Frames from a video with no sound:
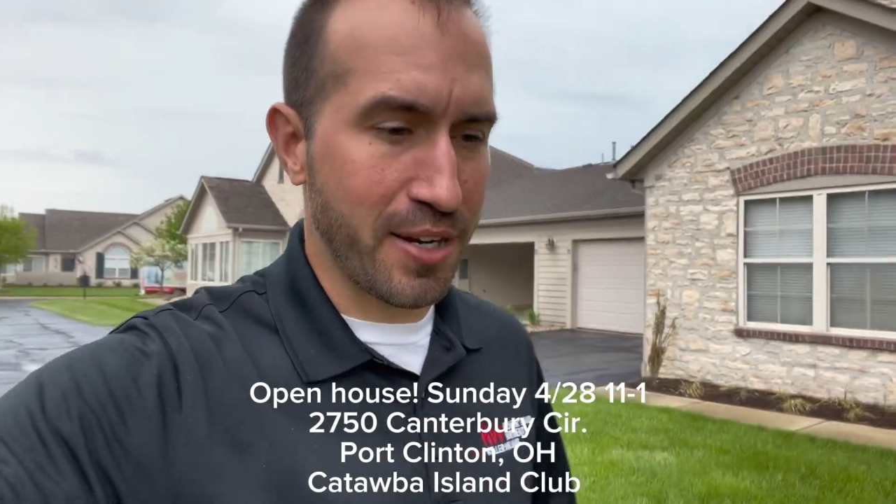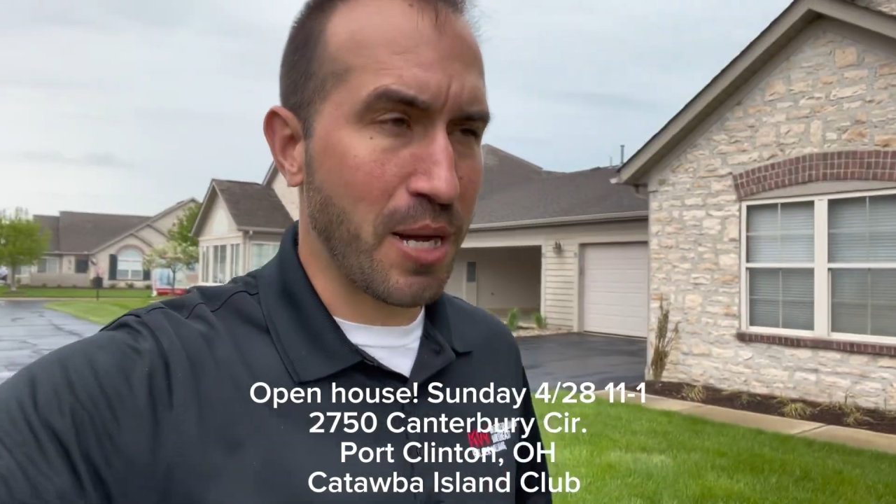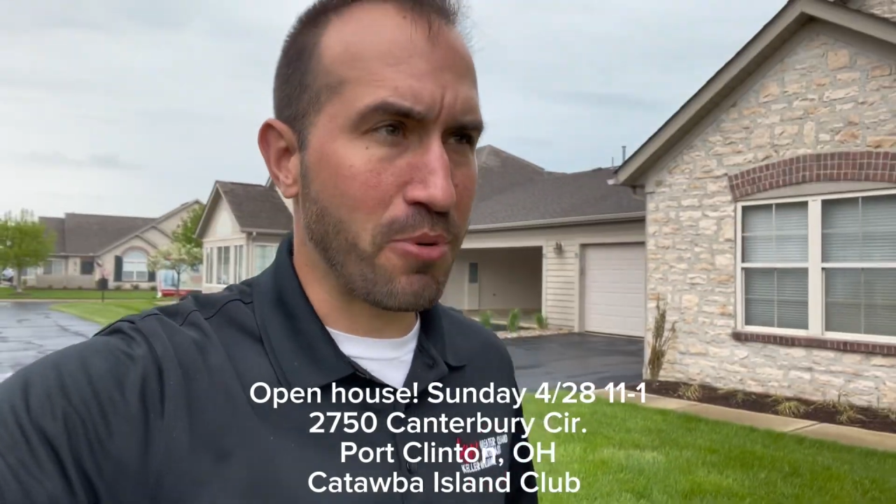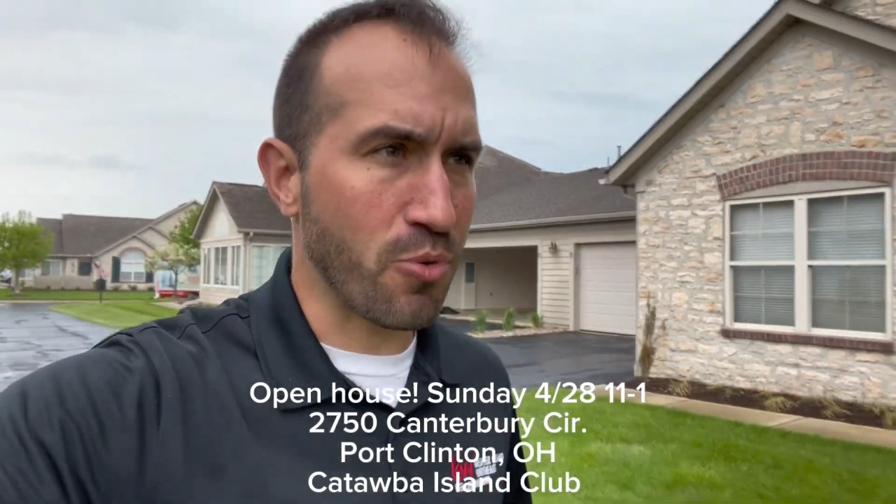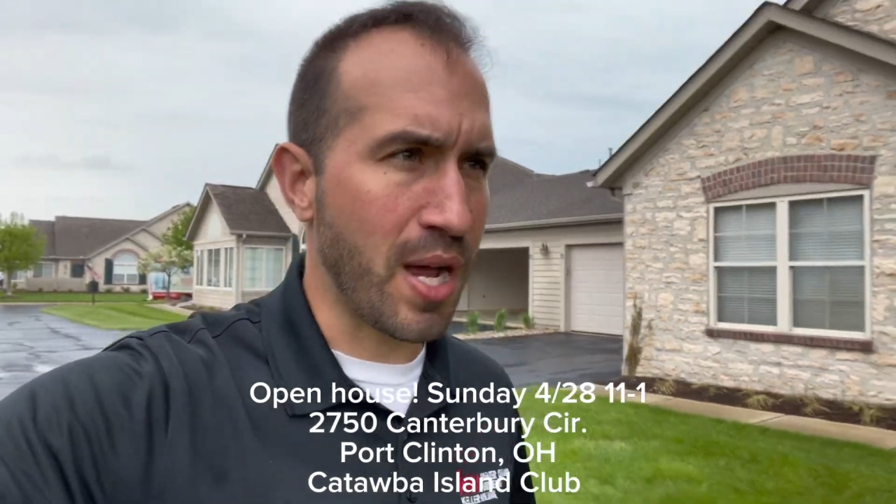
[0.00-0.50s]

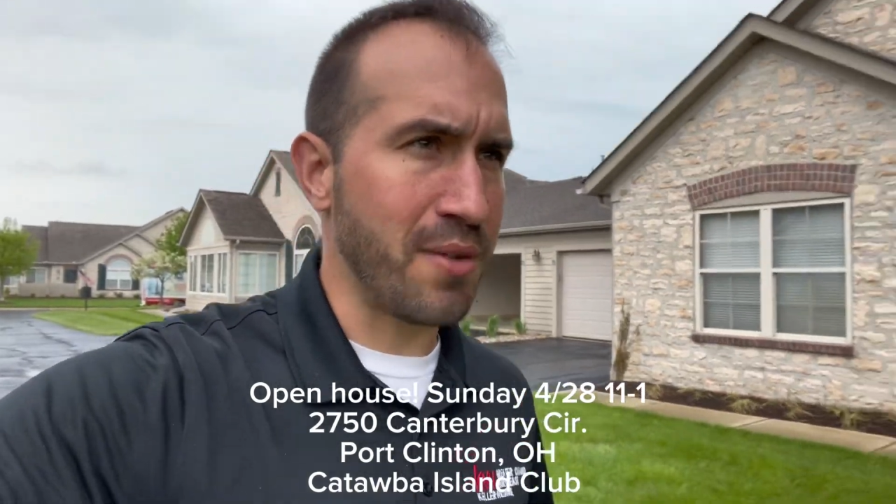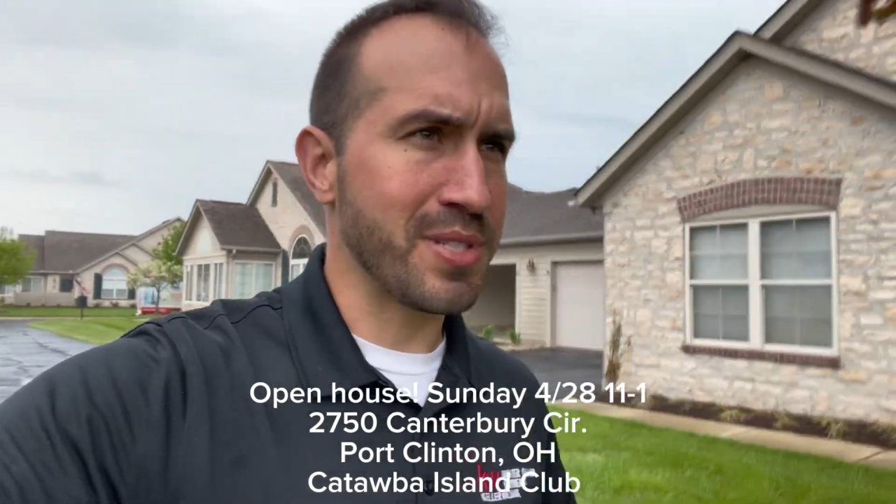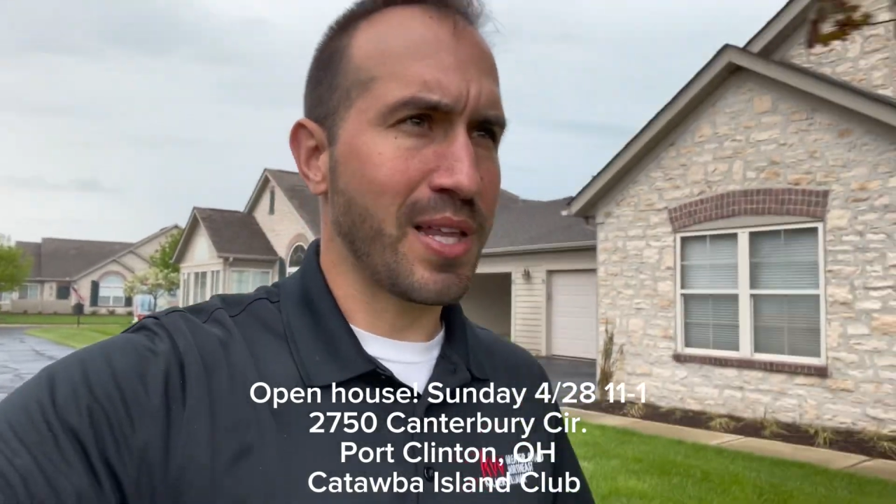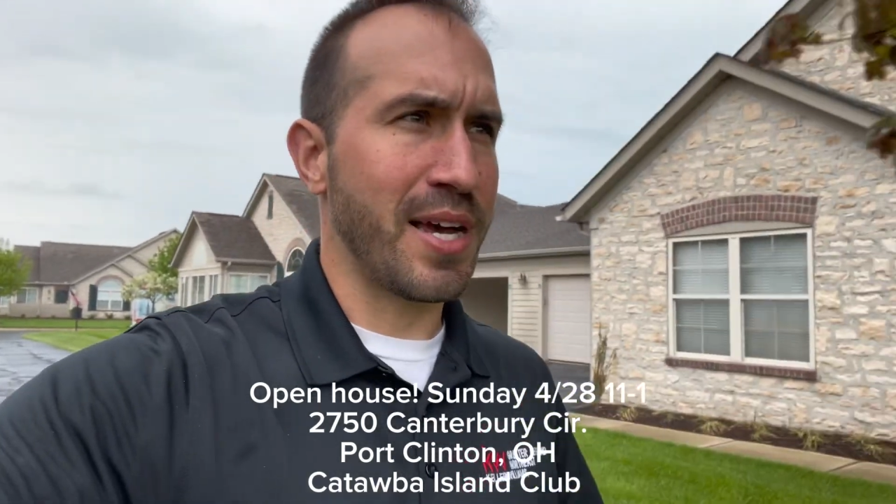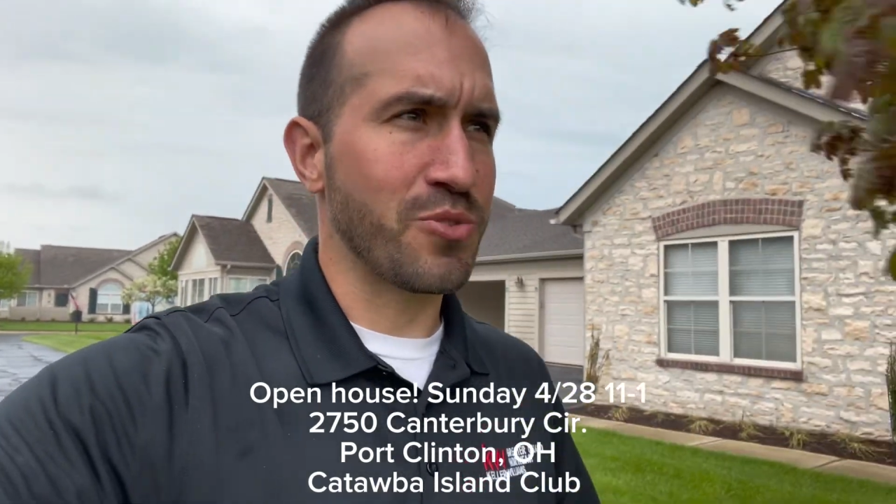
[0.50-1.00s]
couple rounds
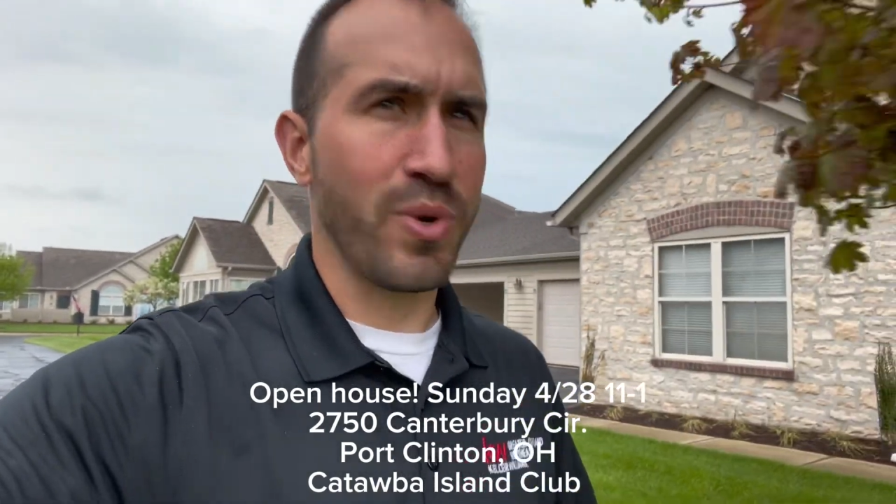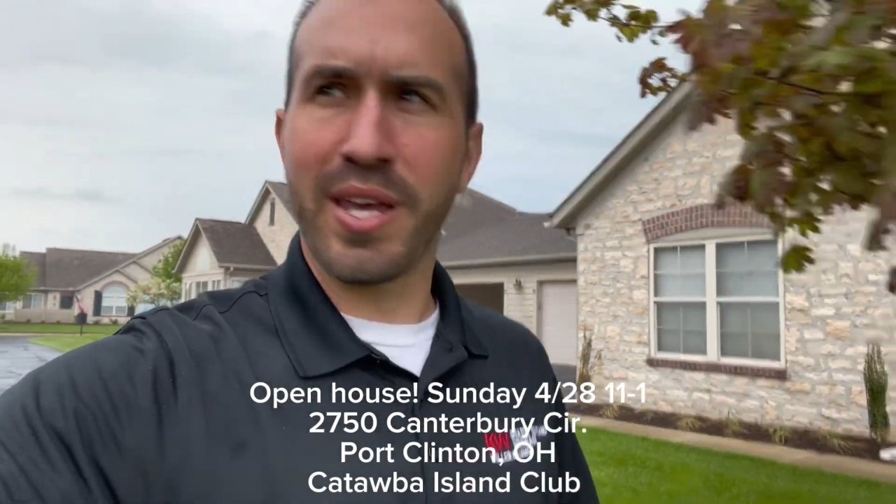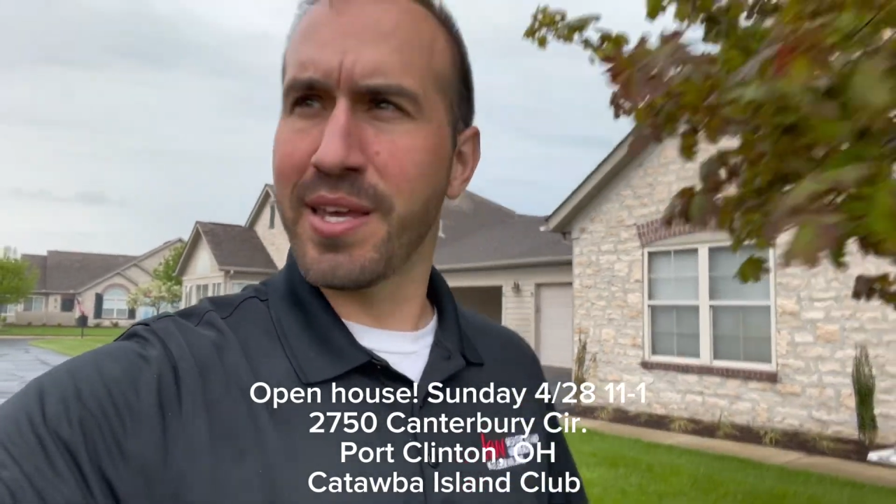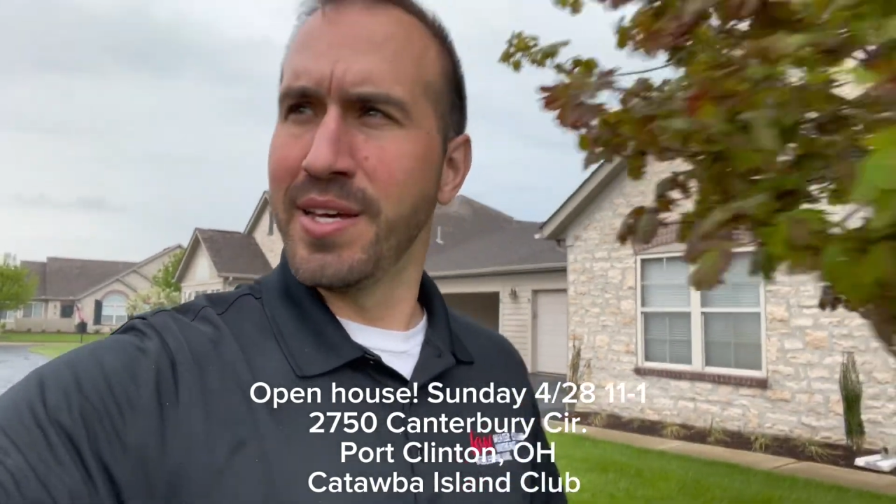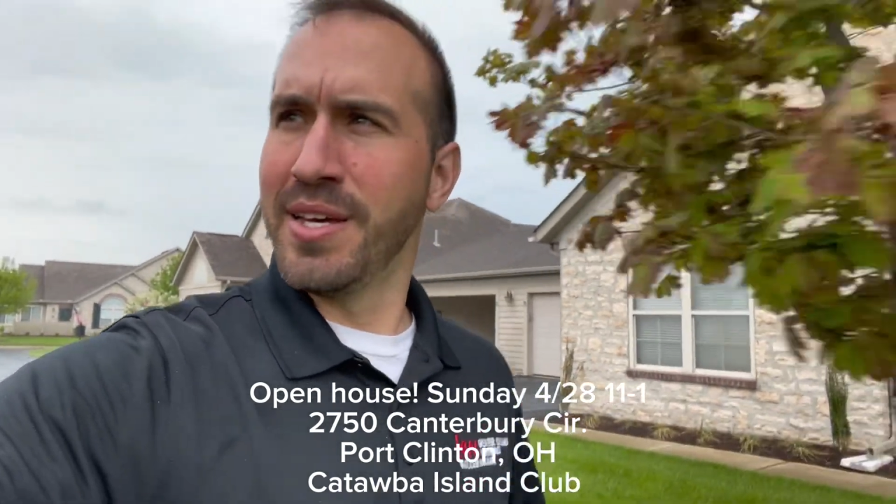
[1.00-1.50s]
last
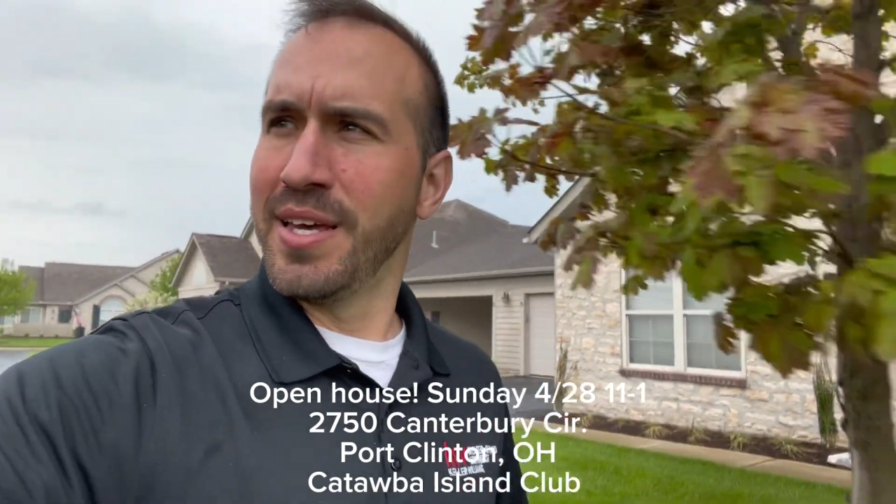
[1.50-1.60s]
week